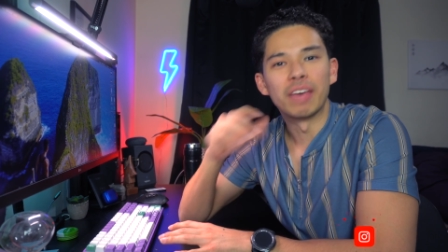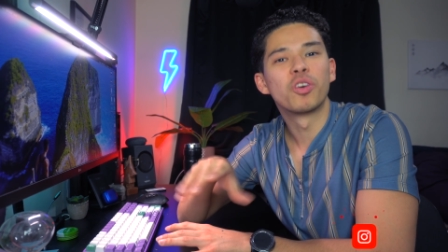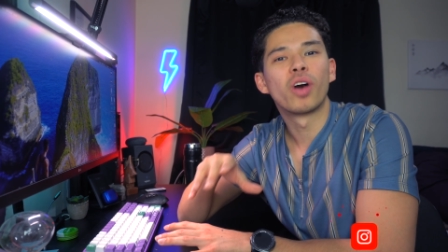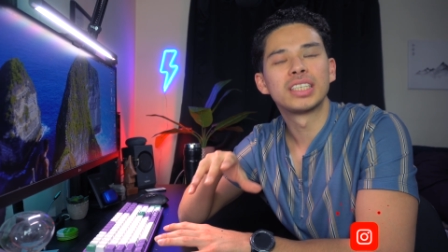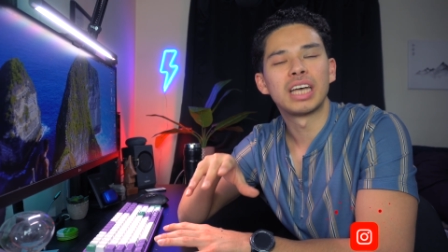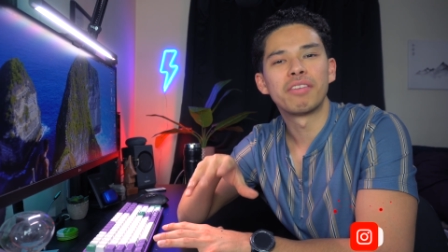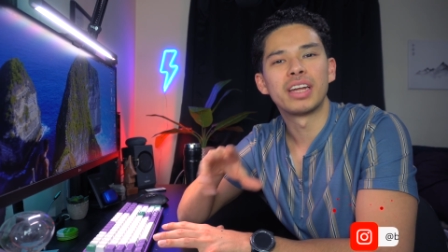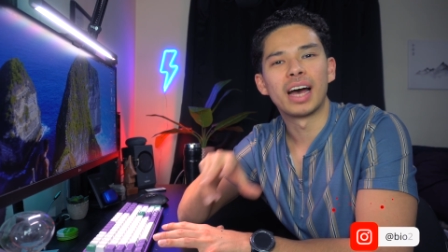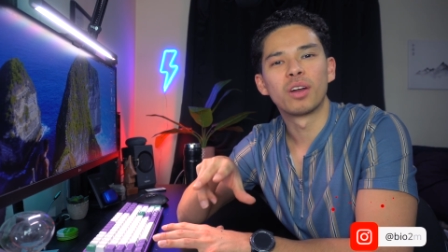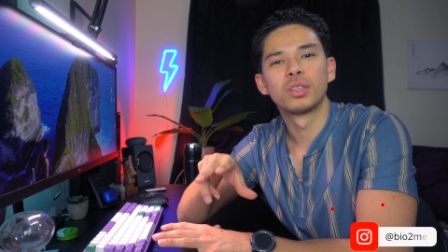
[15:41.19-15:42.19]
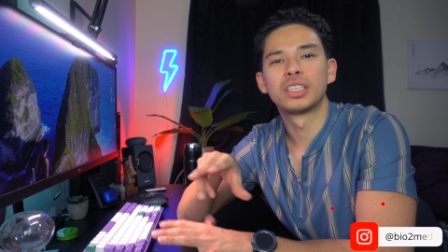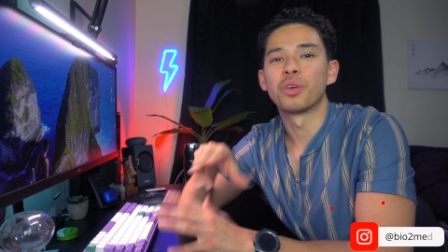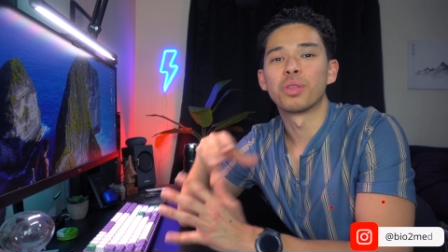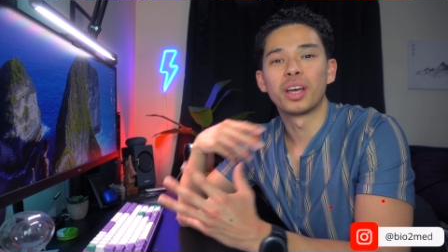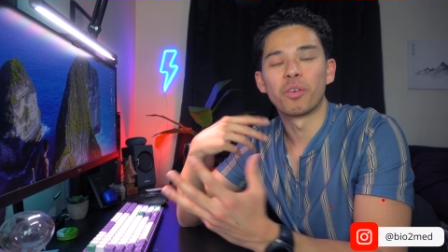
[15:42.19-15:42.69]
If you guys have any add-ons that
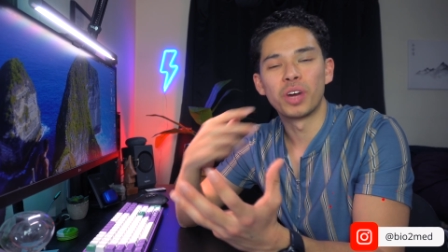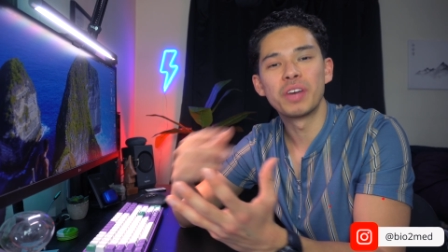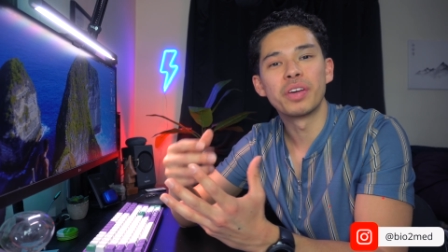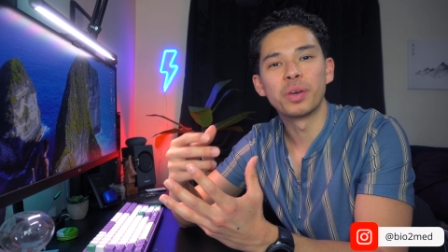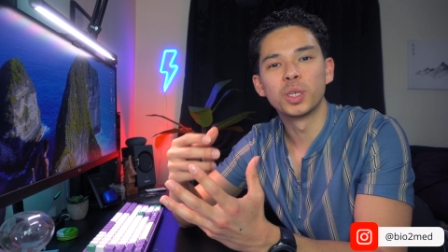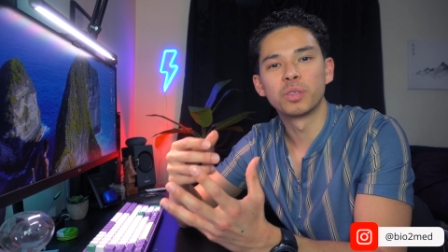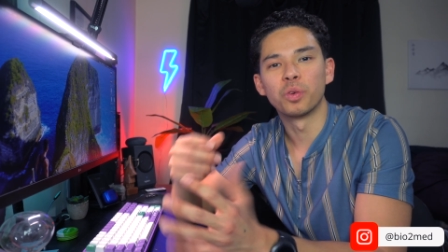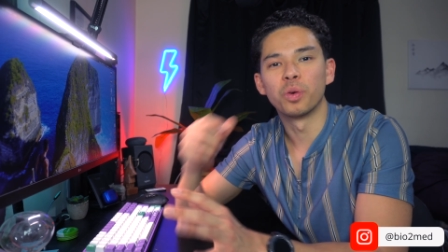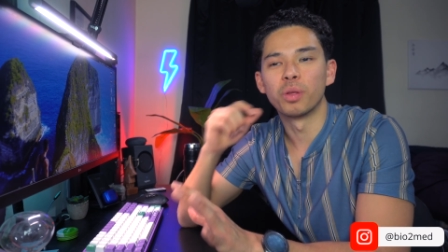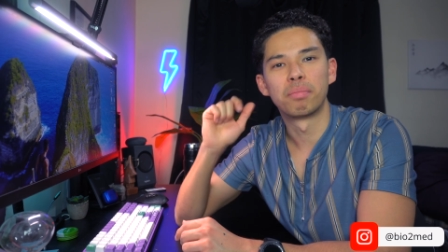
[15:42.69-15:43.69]
you think are really, really useful,